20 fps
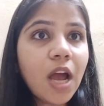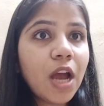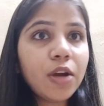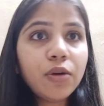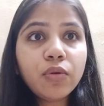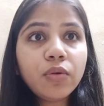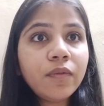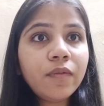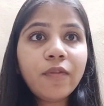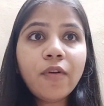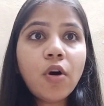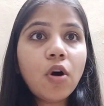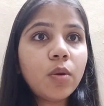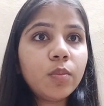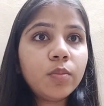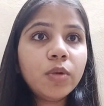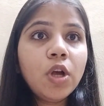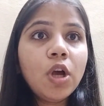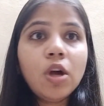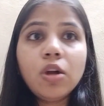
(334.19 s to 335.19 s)
I don't
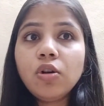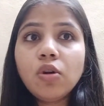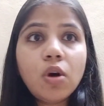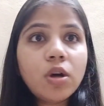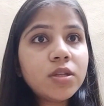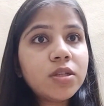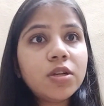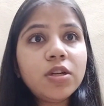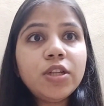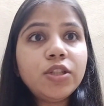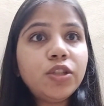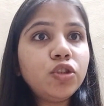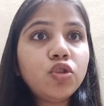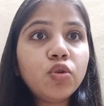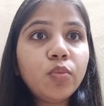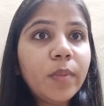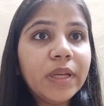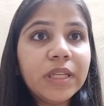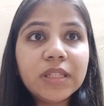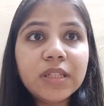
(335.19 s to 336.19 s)
form laws related
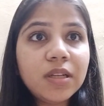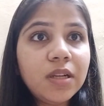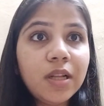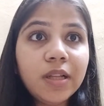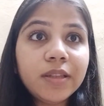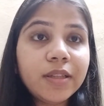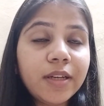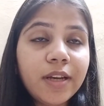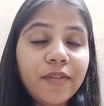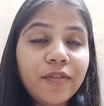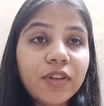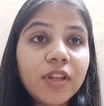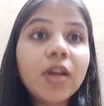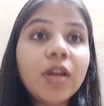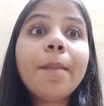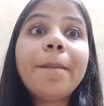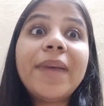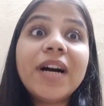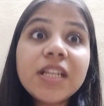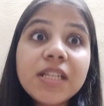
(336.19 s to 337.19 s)
to mental health and
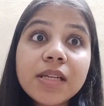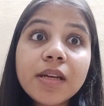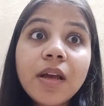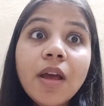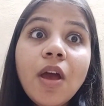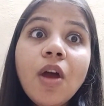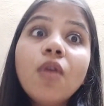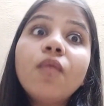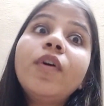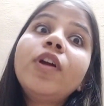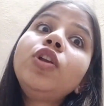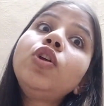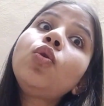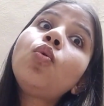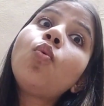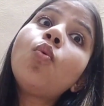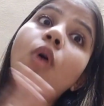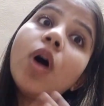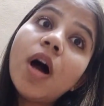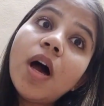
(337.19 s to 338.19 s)
everything, but when
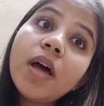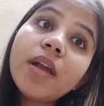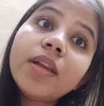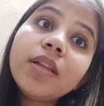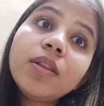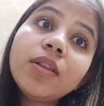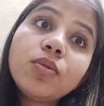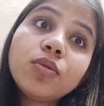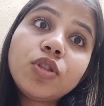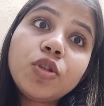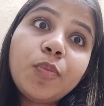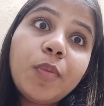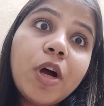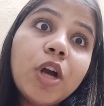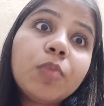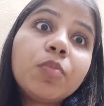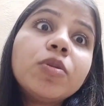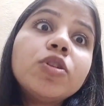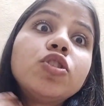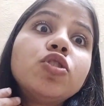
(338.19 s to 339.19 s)
you are in those
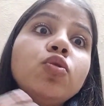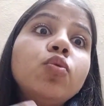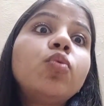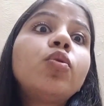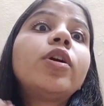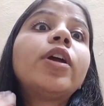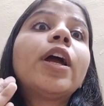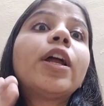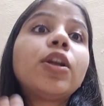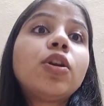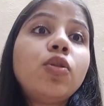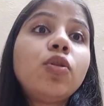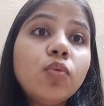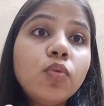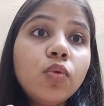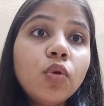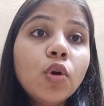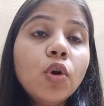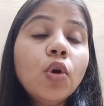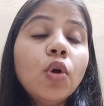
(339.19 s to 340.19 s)
departments you get
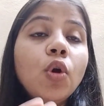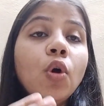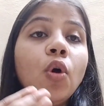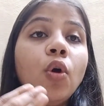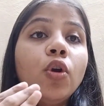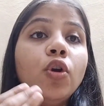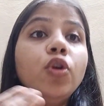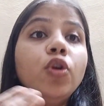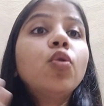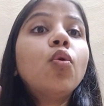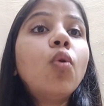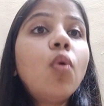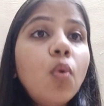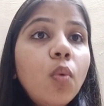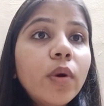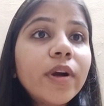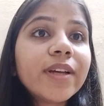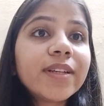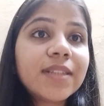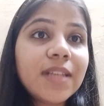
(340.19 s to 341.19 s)
to know
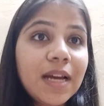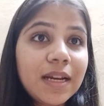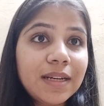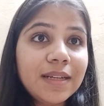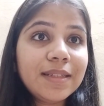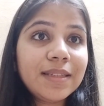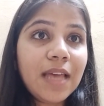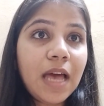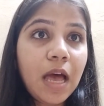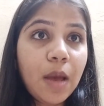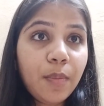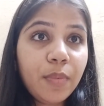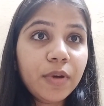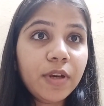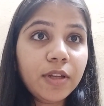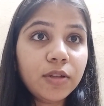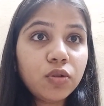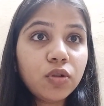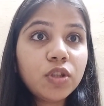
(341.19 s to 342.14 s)
what exactly is happening.